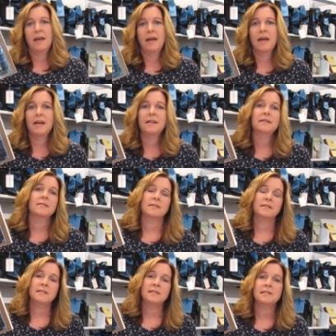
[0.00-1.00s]
And
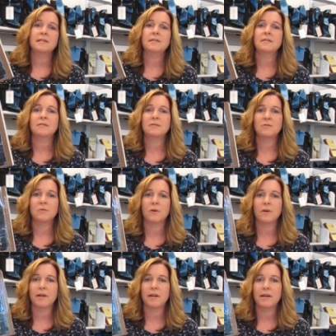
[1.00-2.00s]
this is a
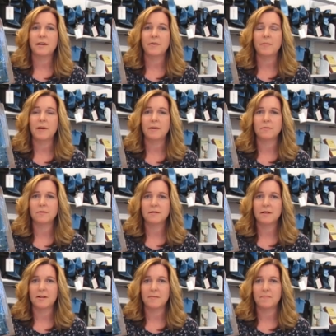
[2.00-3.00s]
story about
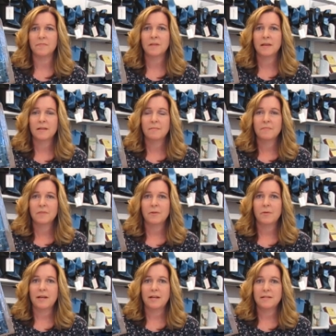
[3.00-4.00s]
um, the
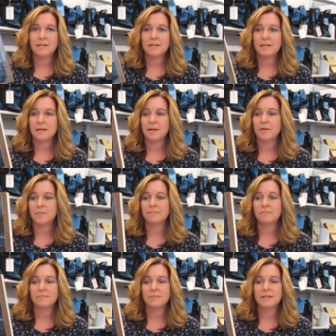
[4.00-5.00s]
greatest
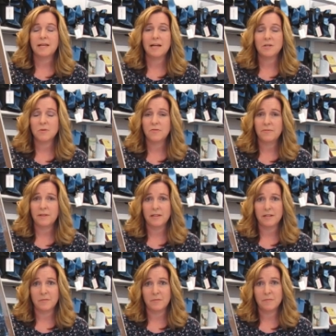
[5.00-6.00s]
um, catastrophe
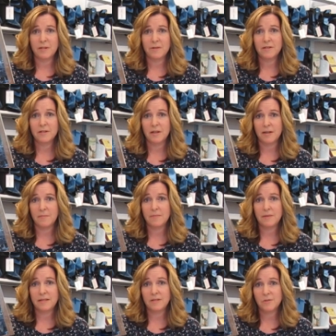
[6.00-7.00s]
in maritime
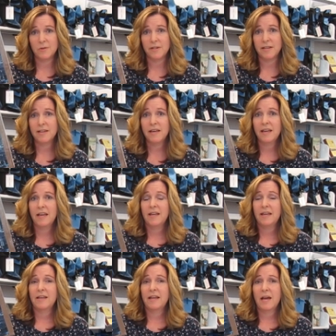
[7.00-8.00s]
history.
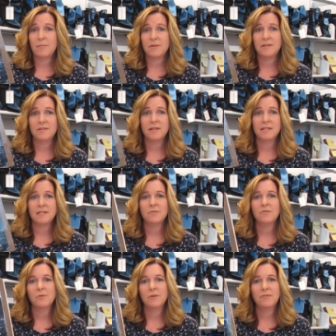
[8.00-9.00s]
It happened in
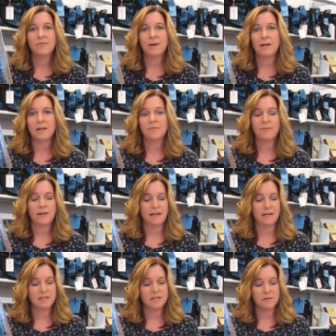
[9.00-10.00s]
1945,
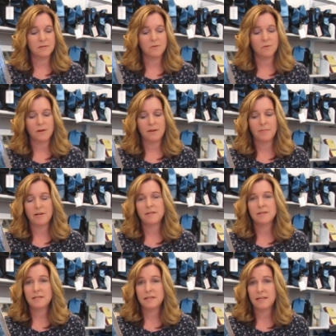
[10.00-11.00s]
and it's a story about
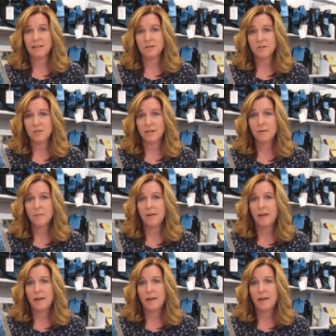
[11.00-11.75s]
a sinking ship